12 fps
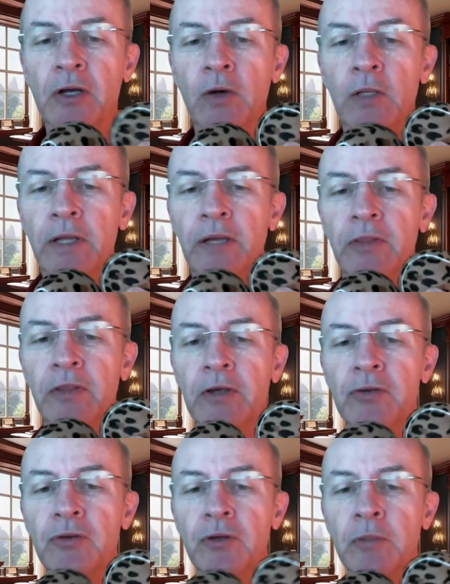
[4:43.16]
of going like
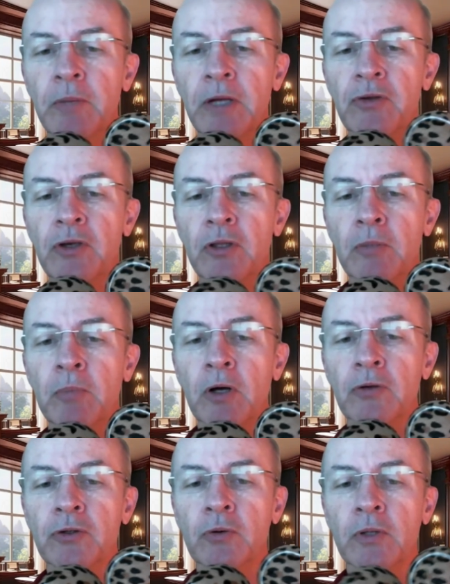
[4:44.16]
this, you might see the
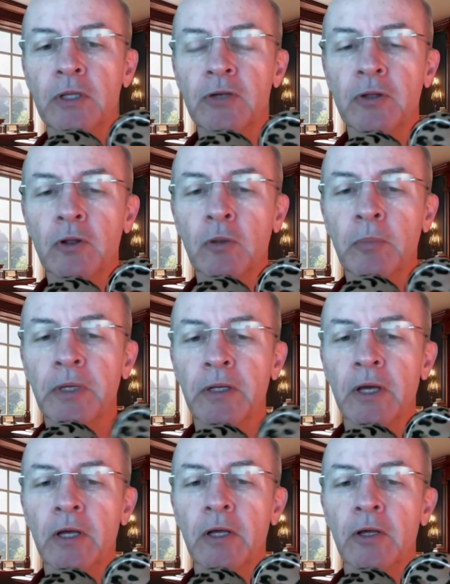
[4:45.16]
balls doing this a little bit.
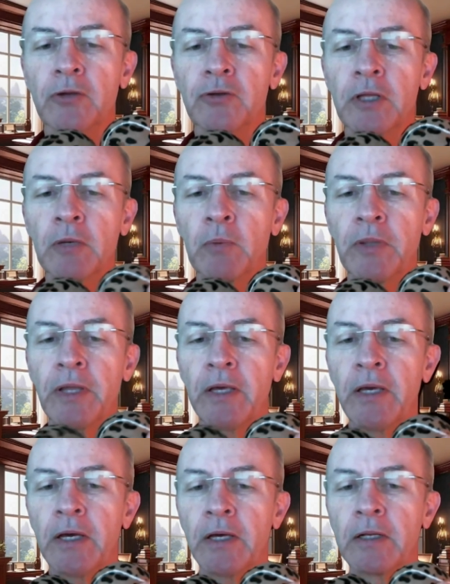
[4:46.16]
So that when they
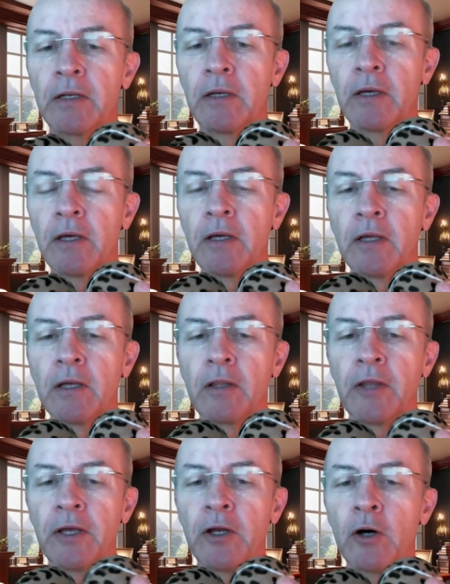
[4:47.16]
hit,
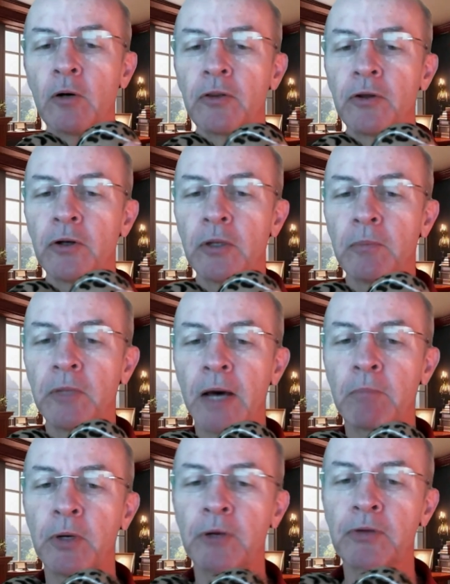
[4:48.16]
they're
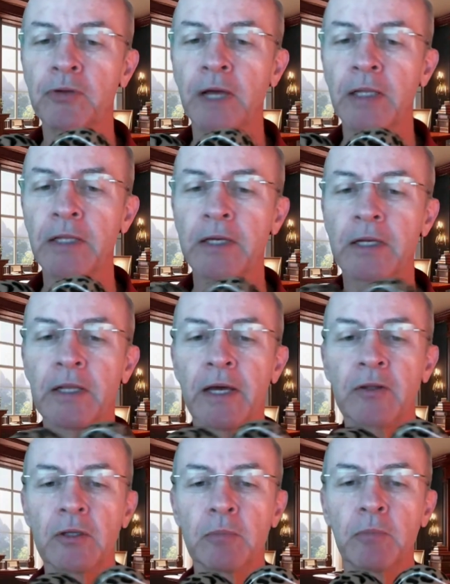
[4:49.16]
not both tightly
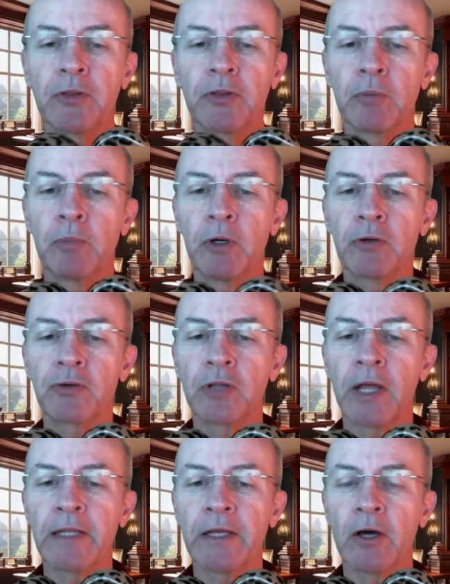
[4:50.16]
connected, but they're both
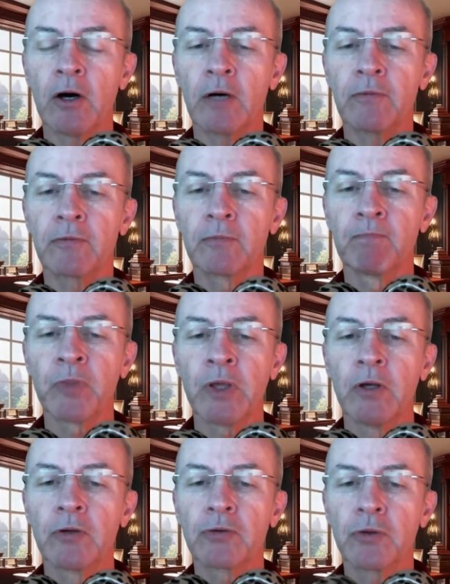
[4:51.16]
slightly off.
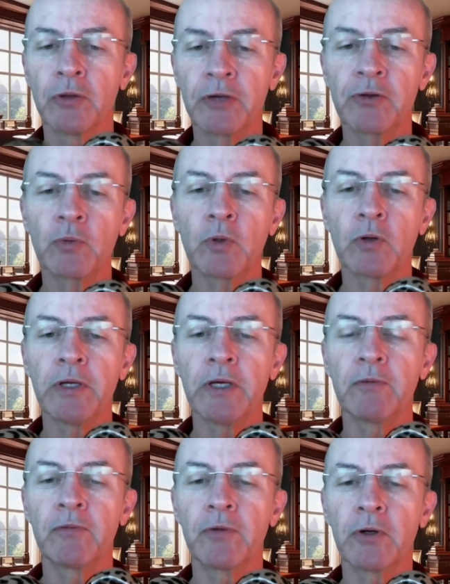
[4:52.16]
So this one will
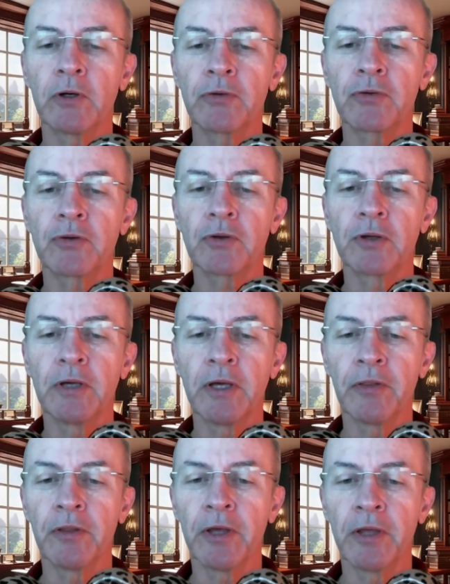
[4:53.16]
hit first,
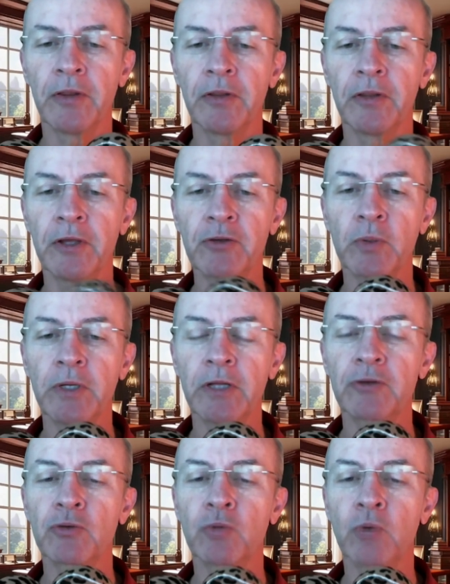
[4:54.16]
and then this one
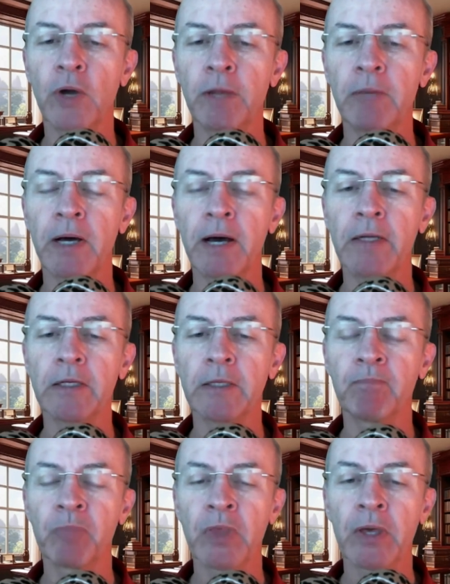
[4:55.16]
hits right behind it.